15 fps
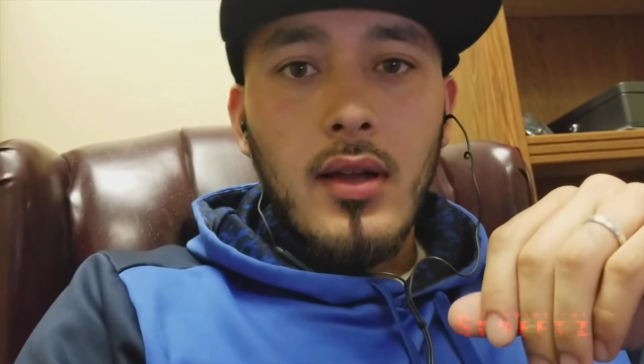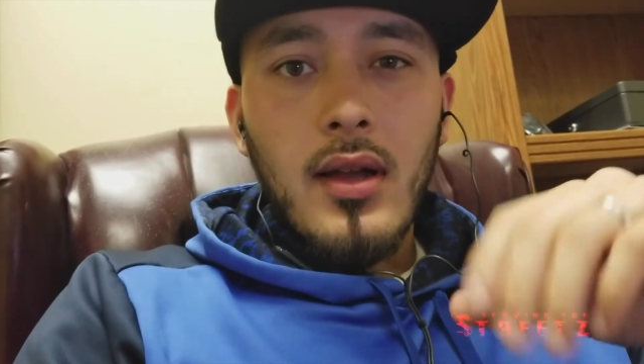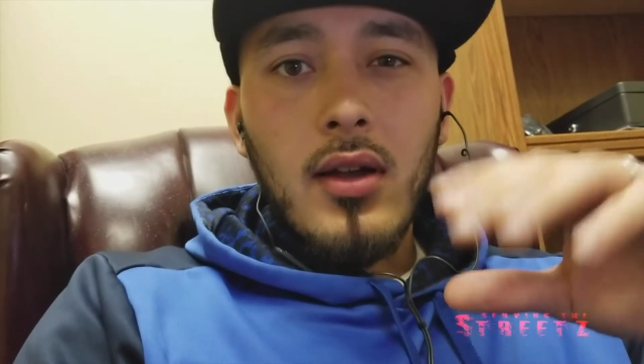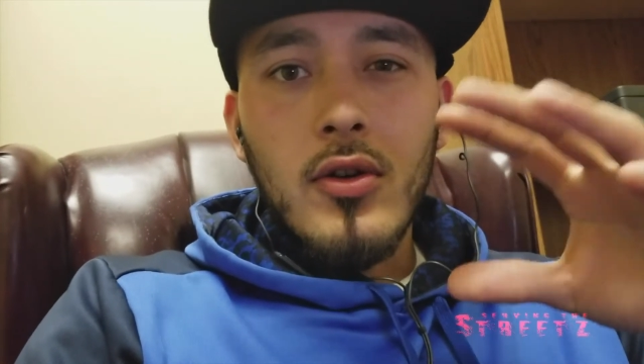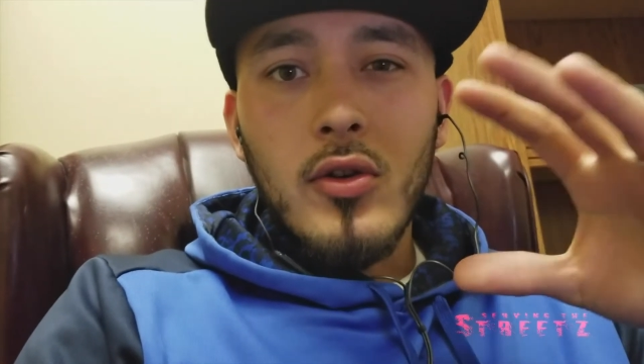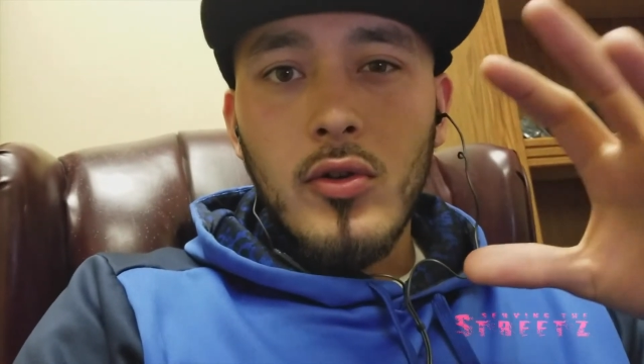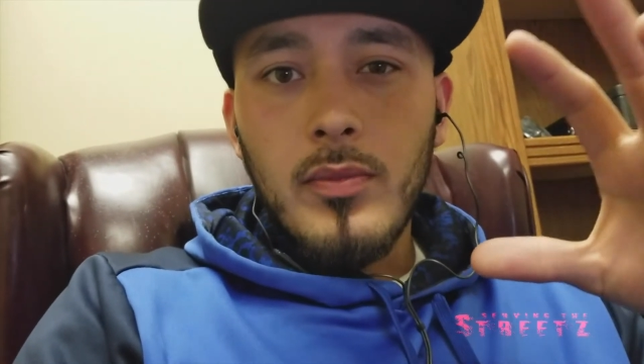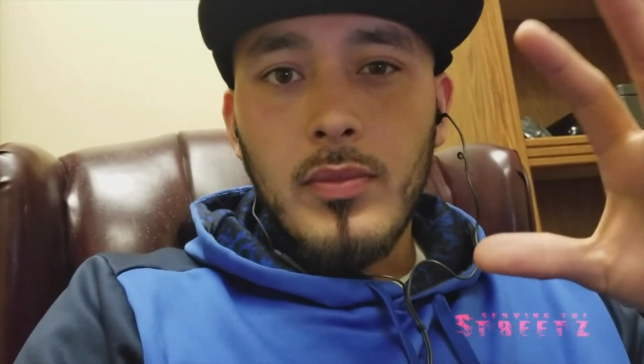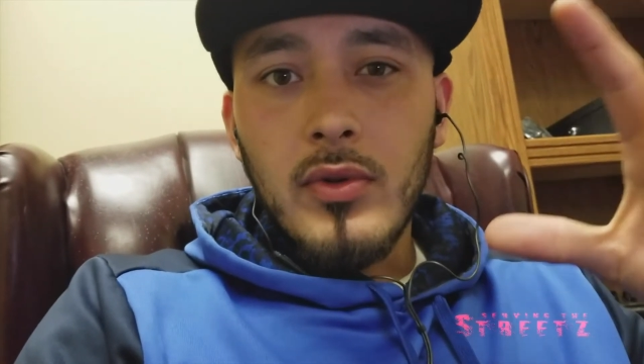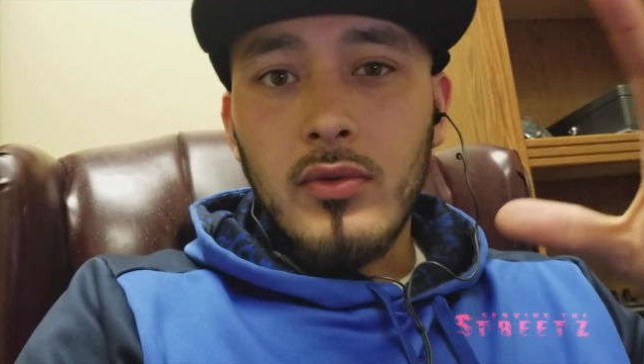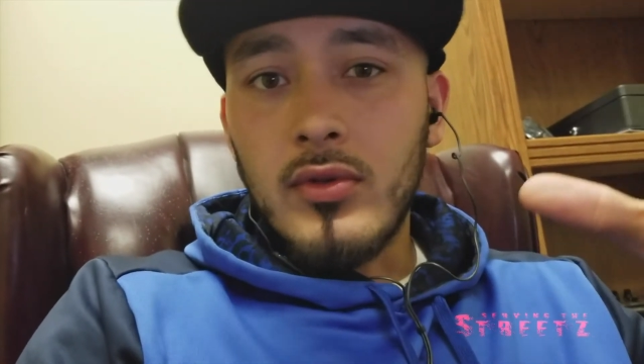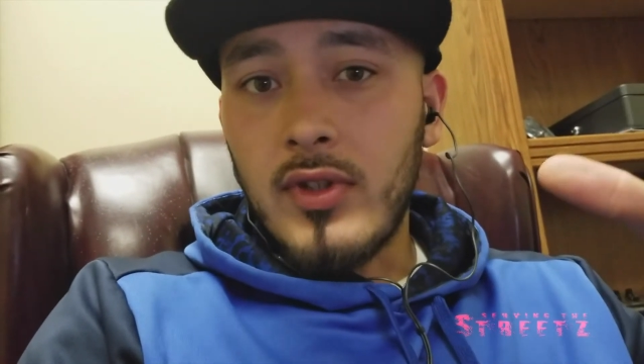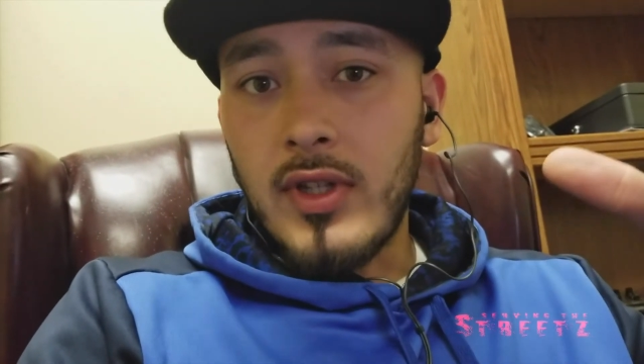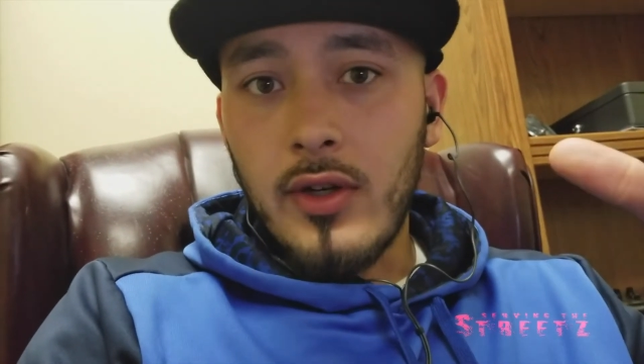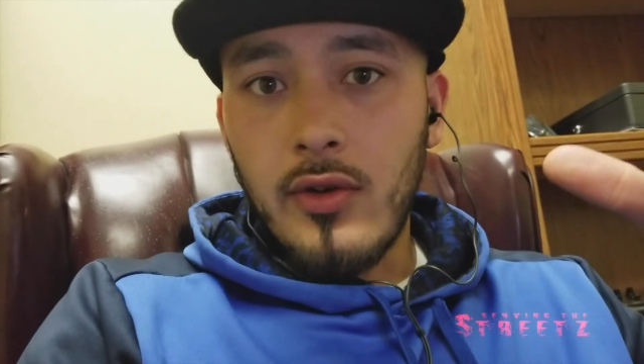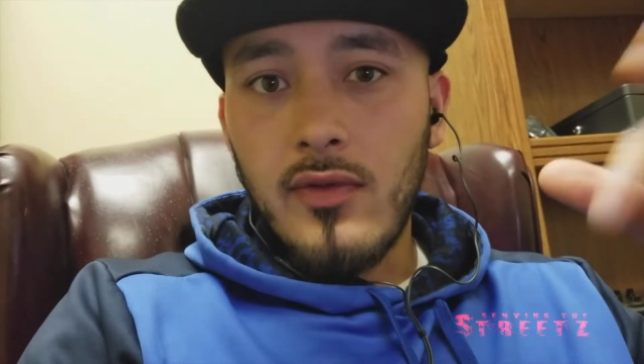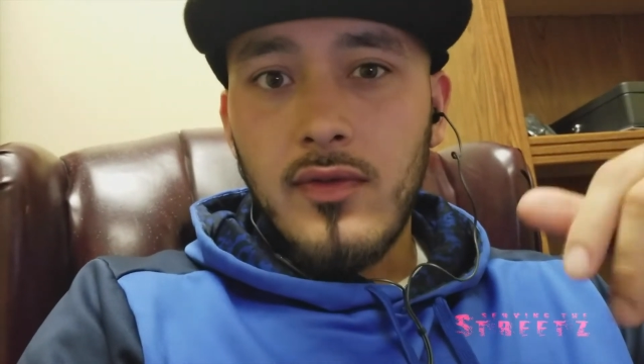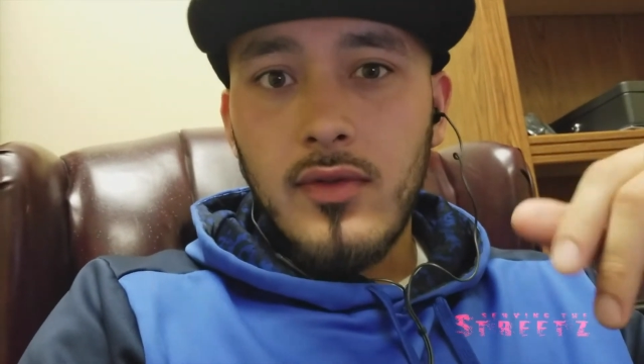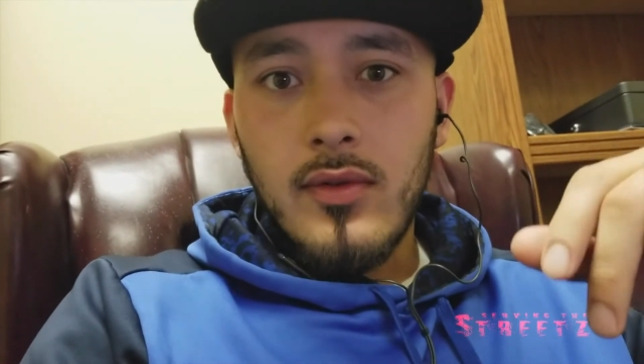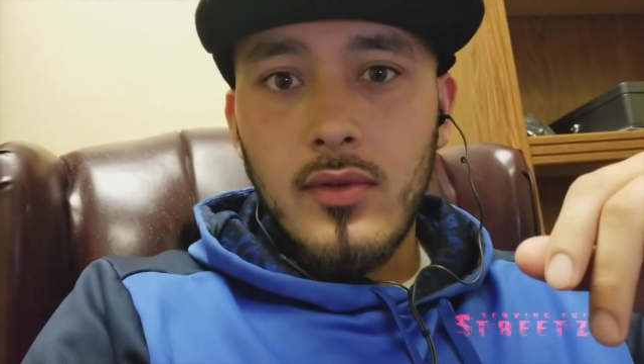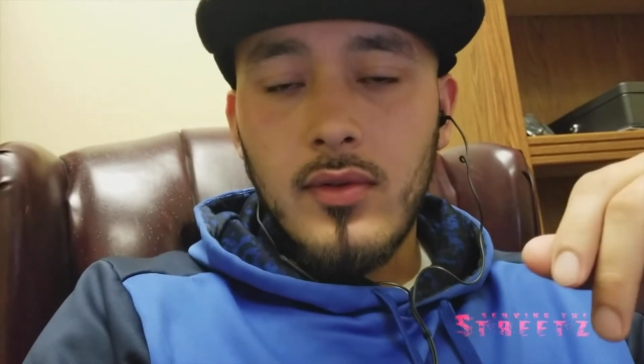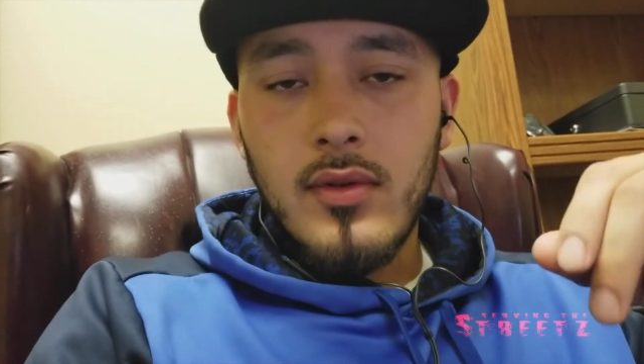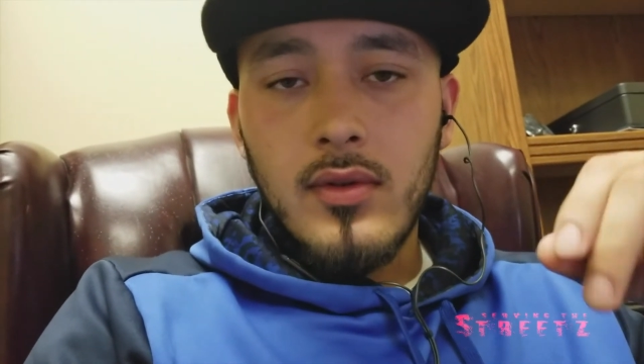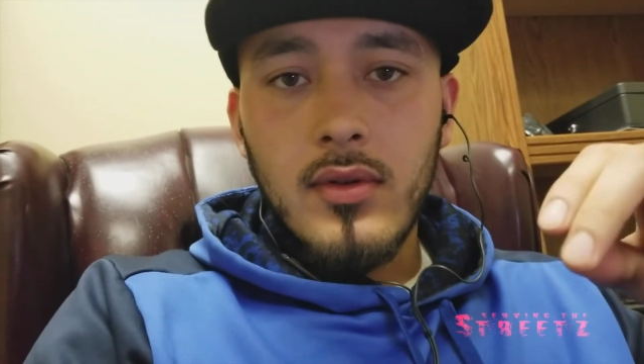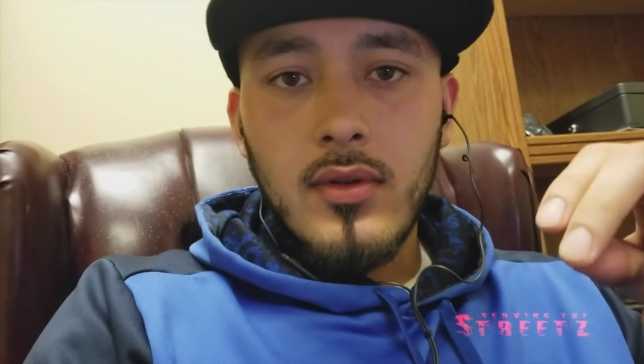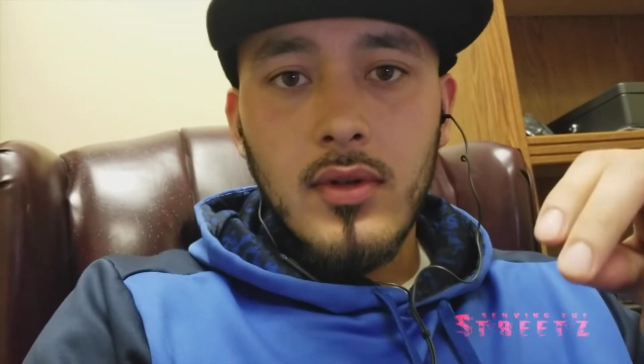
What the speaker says: I hope it was helpful,